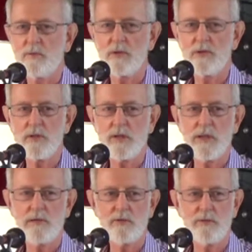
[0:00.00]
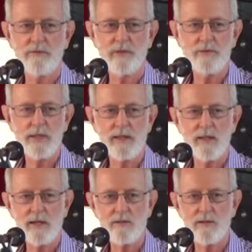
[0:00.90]
board seat or
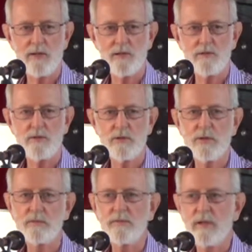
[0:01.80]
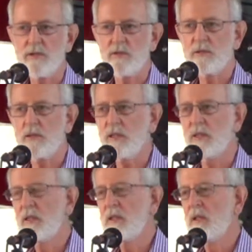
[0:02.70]
$15,000 for a supervisor's seat.